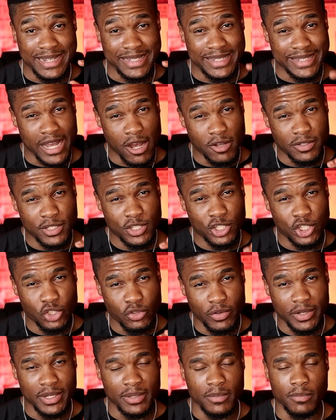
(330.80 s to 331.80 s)
That sounds
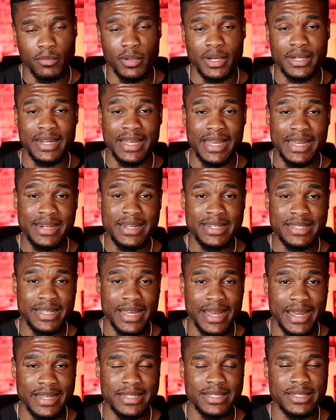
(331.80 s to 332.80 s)
extreme, but in this
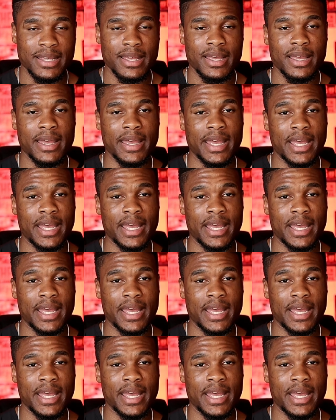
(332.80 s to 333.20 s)
case,